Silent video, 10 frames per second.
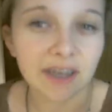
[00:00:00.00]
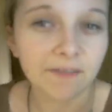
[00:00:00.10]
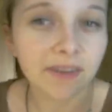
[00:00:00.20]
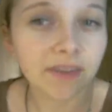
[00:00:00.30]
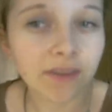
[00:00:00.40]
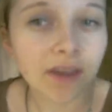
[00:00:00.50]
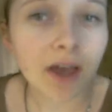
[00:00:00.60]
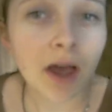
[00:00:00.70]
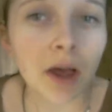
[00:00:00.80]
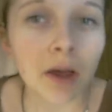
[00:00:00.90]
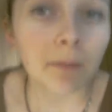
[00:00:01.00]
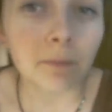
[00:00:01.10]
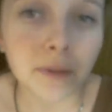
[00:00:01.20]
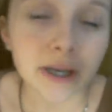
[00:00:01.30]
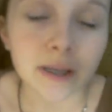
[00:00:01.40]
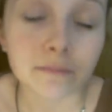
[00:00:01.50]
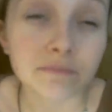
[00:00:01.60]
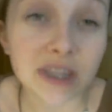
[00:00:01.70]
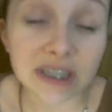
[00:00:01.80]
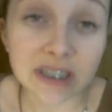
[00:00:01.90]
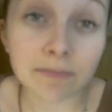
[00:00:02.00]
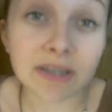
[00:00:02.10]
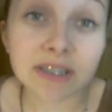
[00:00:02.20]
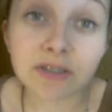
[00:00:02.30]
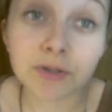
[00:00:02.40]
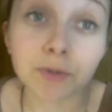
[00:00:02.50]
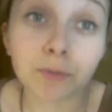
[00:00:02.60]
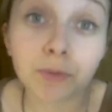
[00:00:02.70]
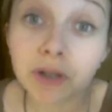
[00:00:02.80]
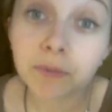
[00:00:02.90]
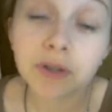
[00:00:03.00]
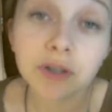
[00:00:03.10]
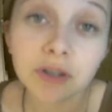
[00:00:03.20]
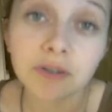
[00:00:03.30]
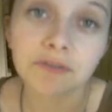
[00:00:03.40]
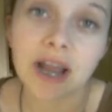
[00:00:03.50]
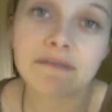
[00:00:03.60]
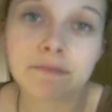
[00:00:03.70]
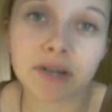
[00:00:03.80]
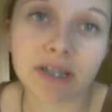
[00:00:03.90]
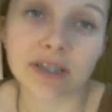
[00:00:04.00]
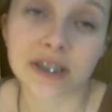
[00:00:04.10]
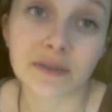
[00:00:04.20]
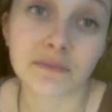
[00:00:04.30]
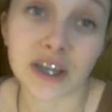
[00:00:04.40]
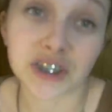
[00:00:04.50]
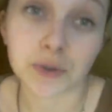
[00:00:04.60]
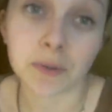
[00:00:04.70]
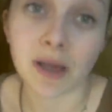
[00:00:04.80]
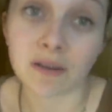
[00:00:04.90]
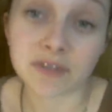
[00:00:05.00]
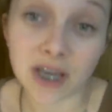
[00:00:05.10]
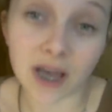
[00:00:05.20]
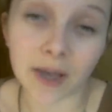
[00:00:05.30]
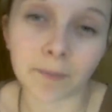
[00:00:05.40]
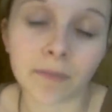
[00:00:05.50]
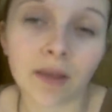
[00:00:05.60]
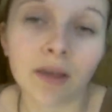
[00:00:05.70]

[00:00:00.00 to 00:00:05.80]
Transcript: 7th. But they said my teeth are doing really, really good for having braces at my short amount of time.